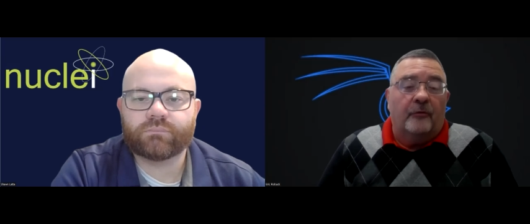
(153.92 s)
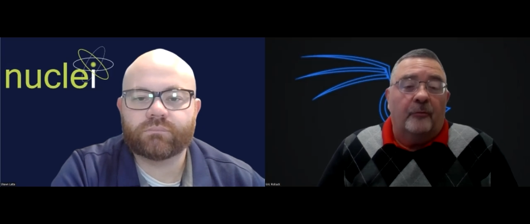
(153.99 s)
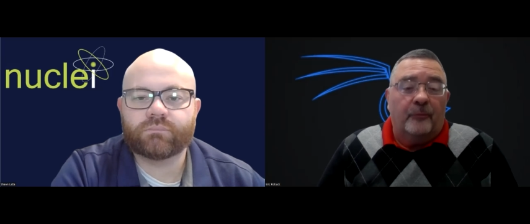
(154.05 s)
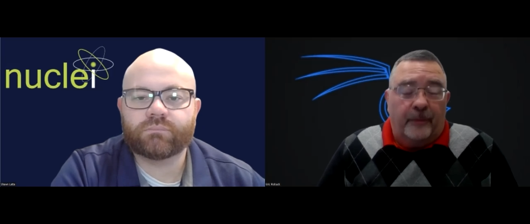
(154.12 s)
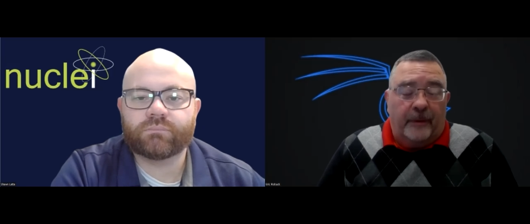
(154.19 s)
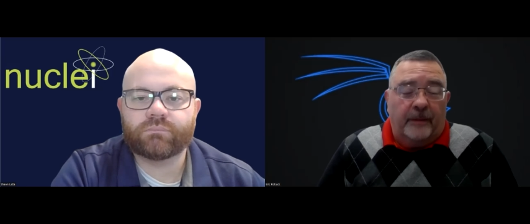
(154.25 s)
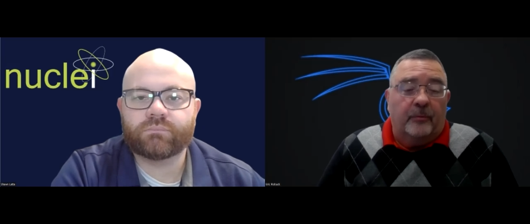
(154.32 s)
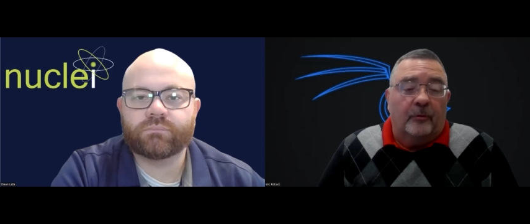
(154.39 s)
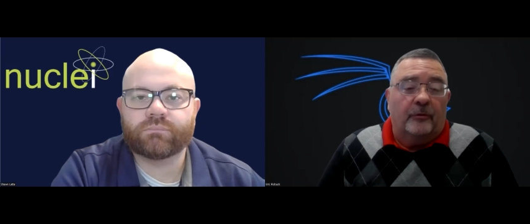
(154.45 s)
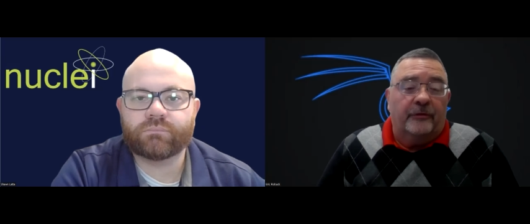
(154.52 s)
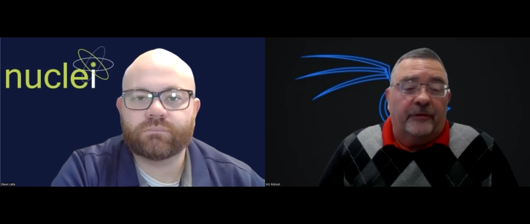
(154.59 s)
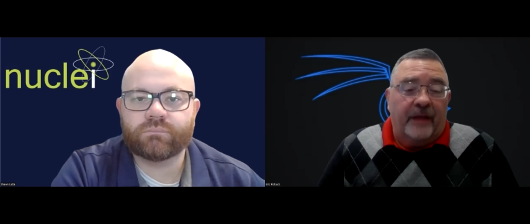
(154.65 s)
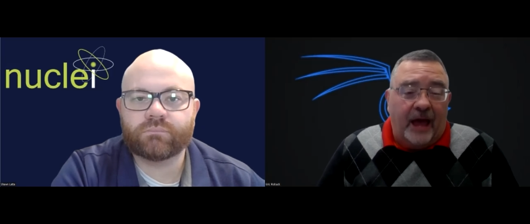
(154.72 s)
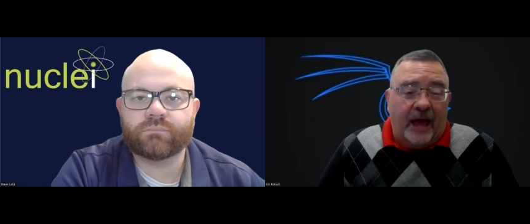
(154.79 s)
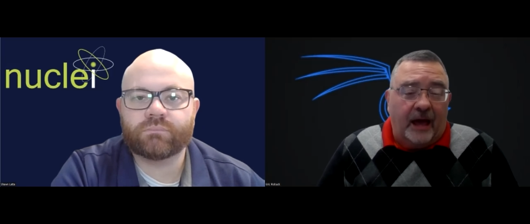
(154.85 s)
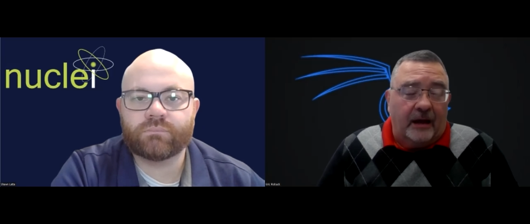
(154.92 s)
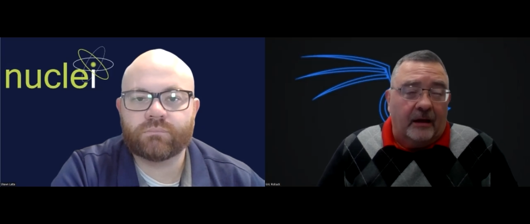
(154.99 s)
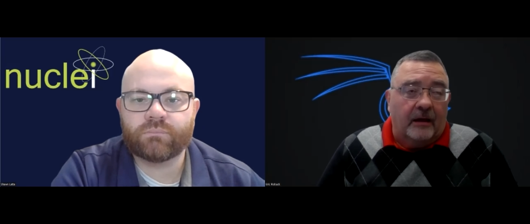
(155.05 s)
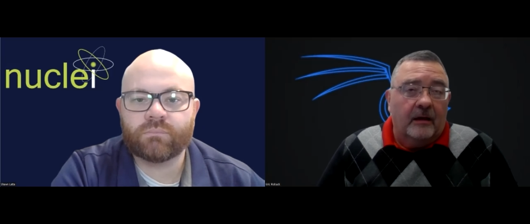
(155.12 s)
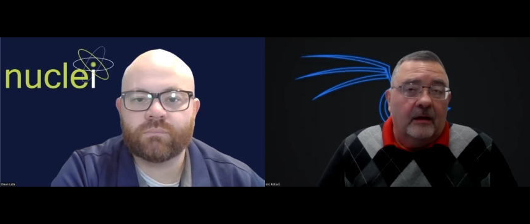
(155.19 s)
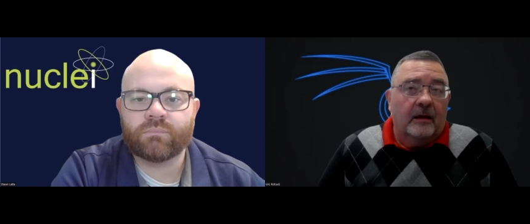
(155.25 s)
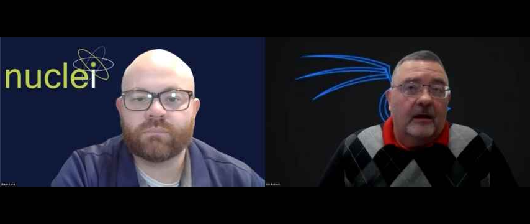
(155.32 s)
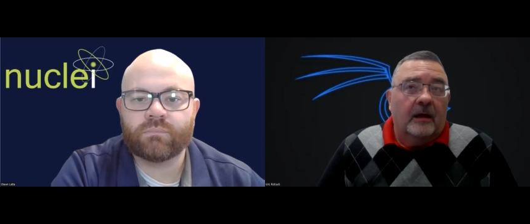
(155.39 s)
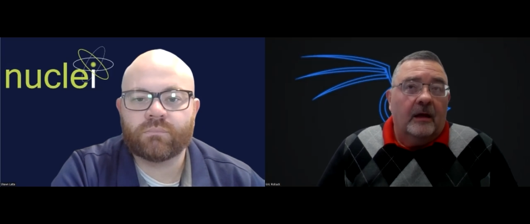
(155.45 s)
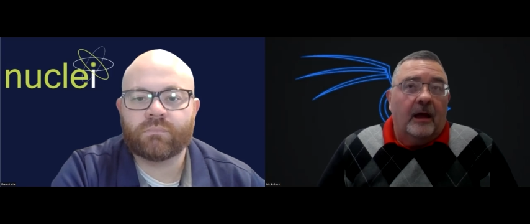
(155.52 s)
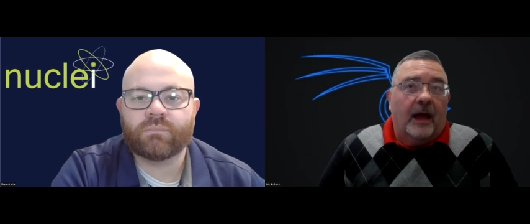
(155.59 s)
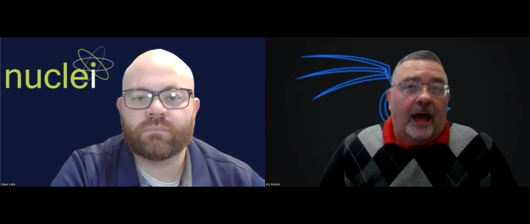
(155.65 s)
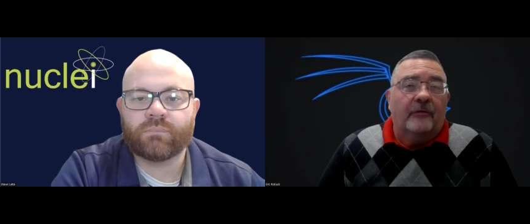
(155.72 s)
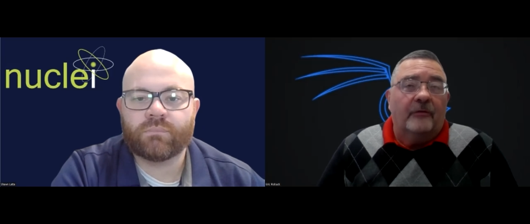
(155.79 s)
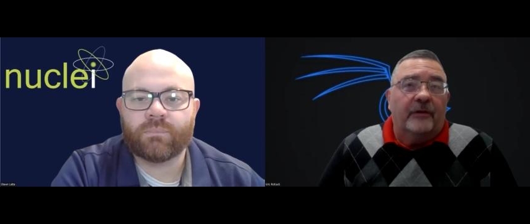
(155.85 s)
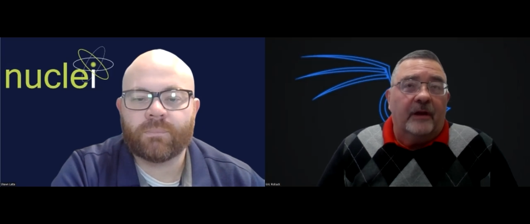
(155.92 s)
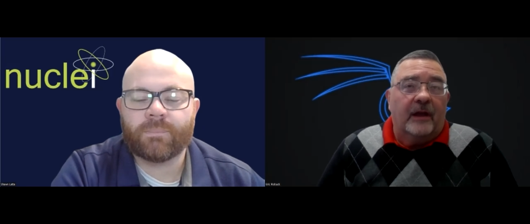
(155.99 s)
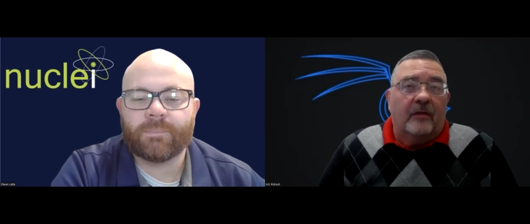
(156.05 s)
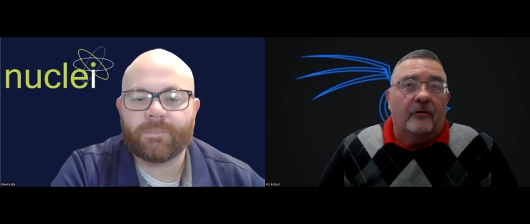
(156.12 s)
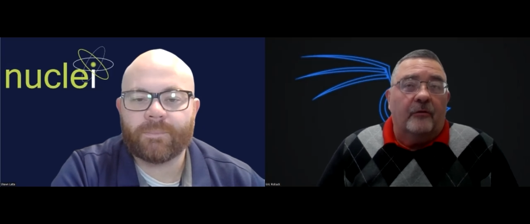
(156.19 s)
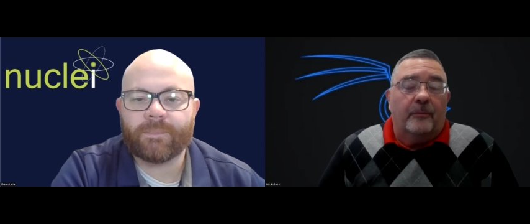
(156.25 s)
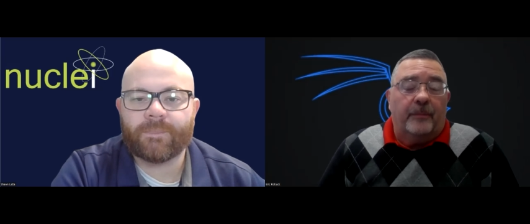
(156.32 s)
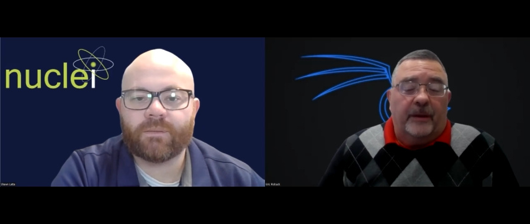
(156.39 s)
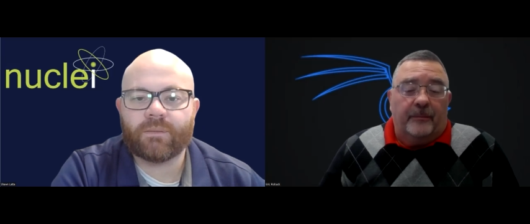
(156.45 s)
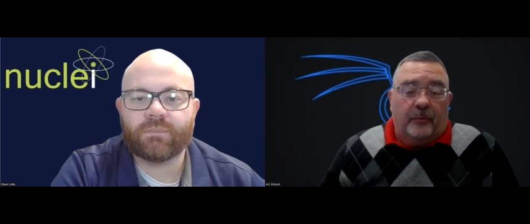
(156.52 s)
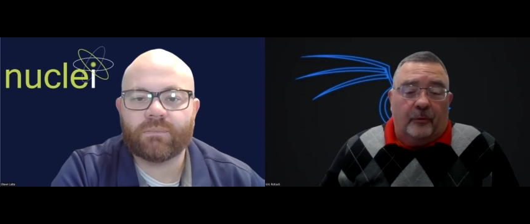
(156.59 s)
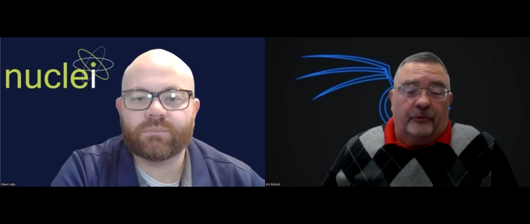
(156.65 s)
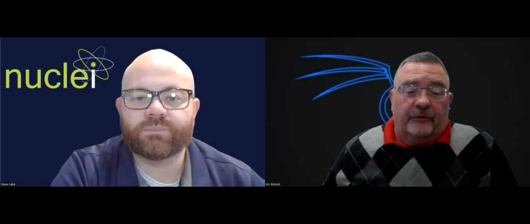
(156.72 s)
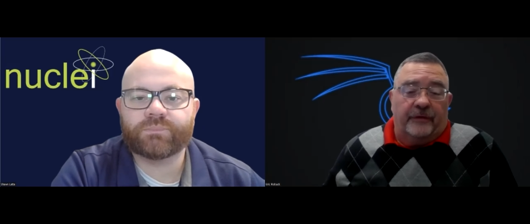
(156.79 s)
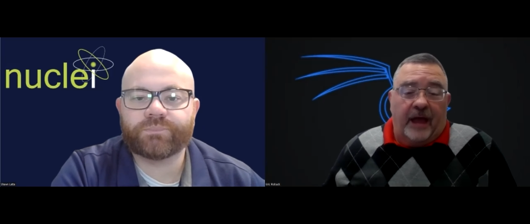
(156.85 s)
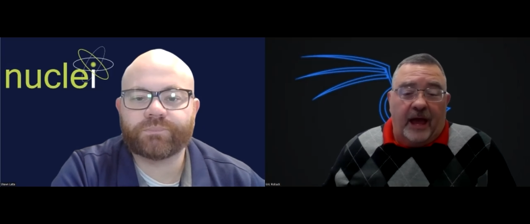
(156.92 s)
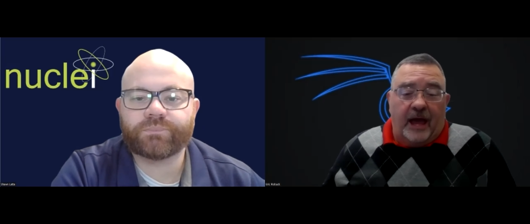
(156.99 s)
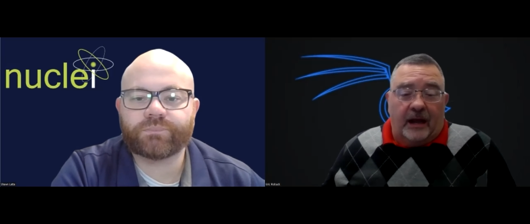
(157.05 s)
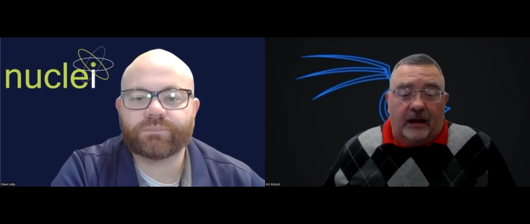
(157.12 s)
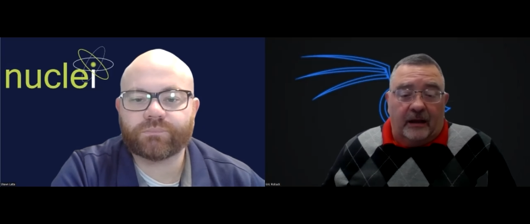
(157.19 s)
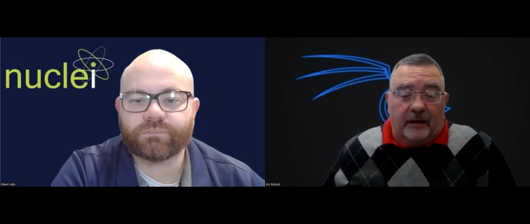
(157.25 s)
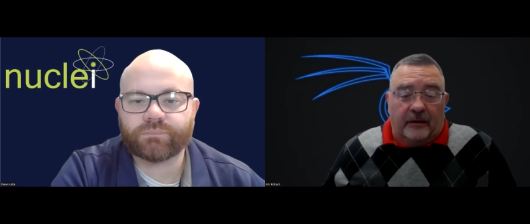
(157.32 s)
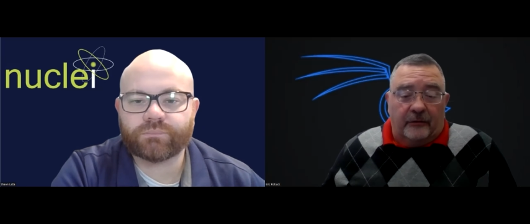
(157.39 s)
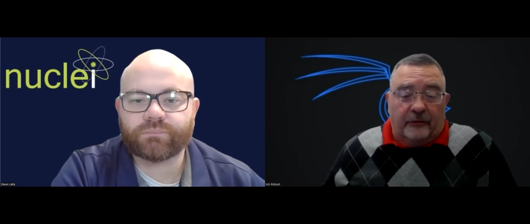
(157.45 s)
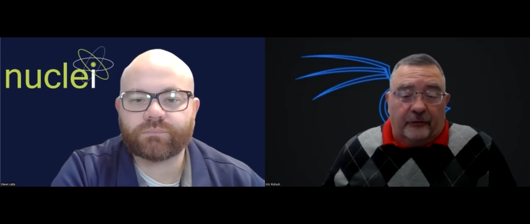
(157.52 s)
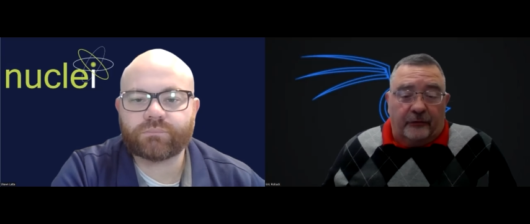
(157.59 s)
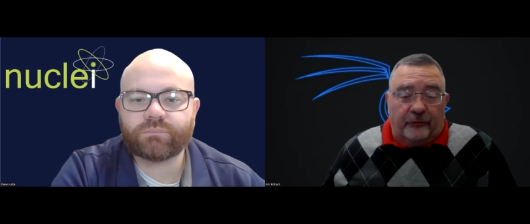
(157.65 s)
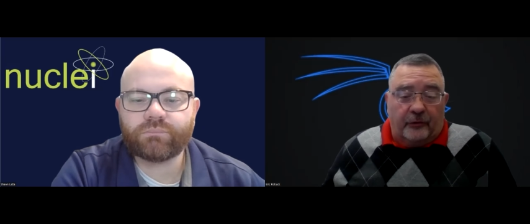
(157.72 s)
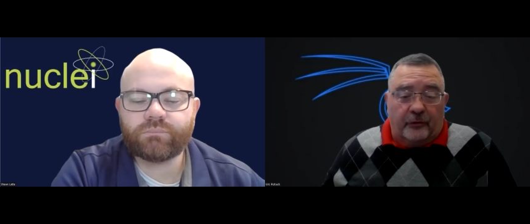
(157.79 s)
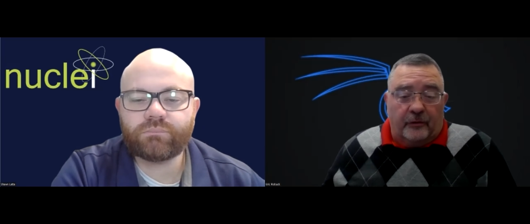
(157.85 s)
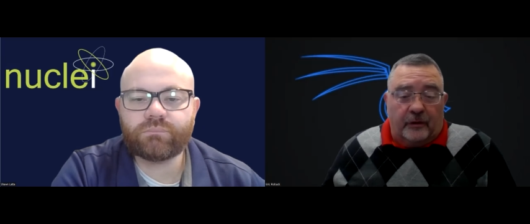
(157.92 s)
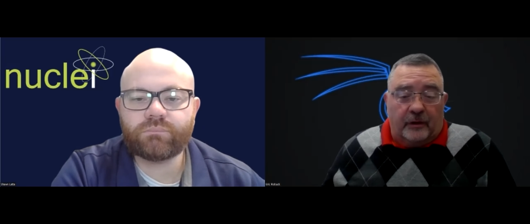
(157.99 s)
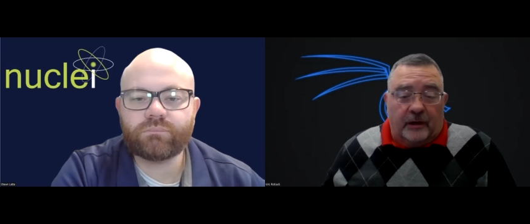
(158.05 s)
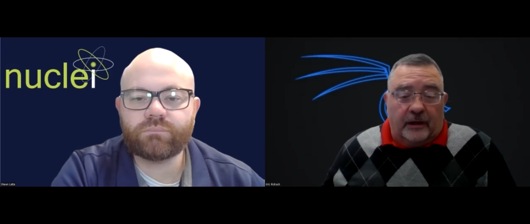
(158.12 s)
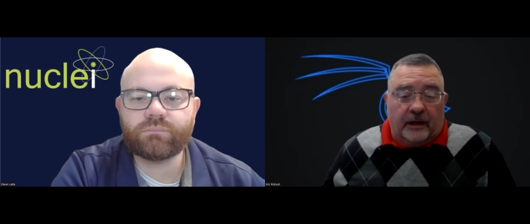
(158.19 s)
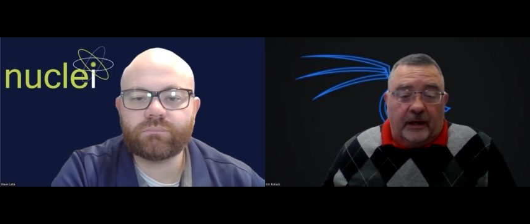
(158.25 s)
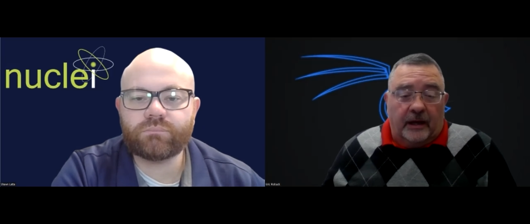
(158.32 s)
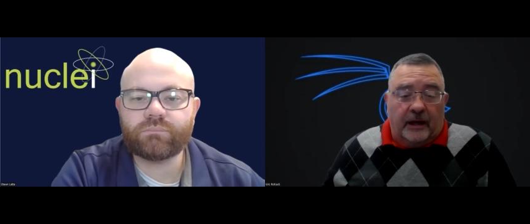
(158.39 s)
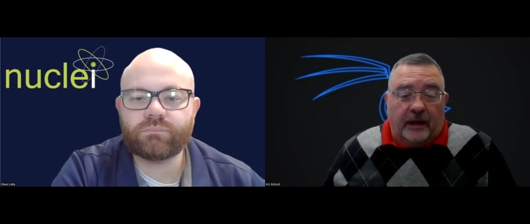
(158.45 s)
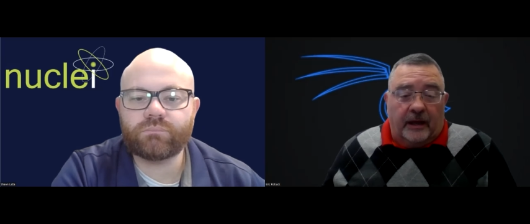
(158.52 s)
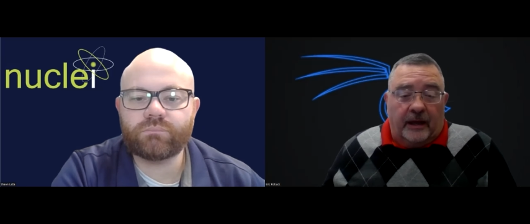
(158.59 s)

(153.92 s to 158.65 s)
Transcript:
Speaker 1: other people's data. Housing other people's data is certainly